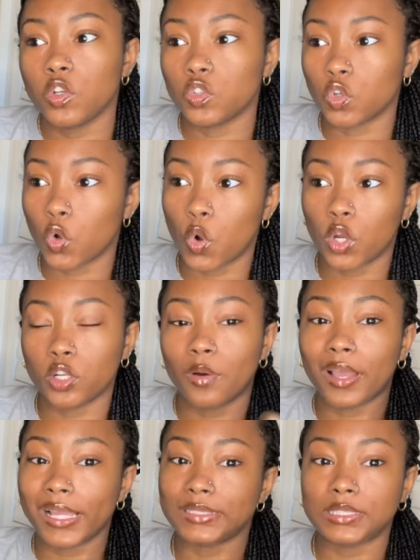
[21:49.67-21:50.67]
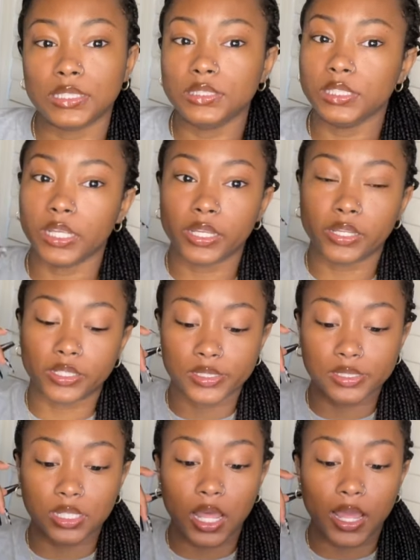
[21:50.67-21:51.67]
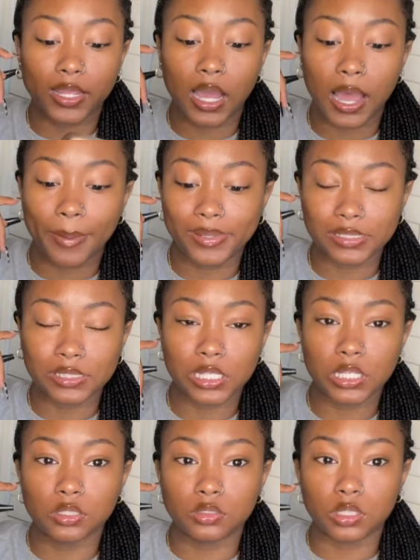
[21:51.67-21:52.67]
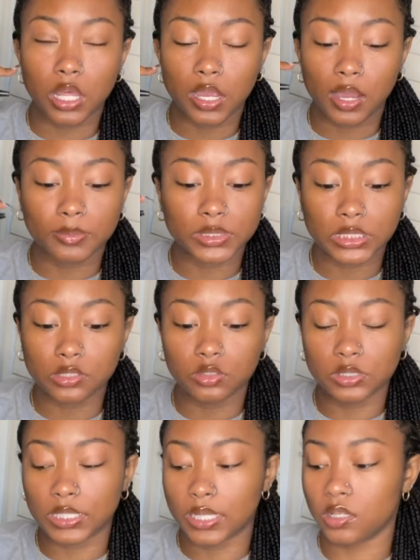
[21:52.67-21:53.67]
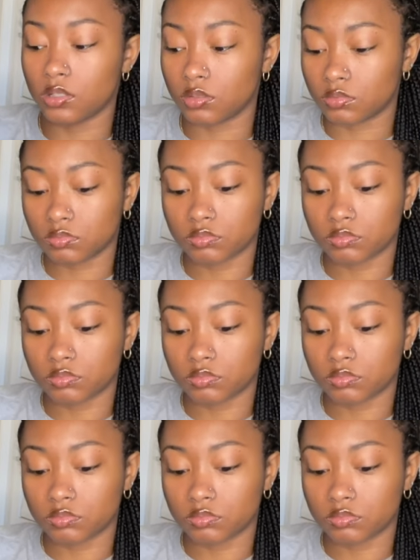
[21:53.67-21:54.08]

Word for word: Going on 18 years, like I've been single, like I'm single as hell.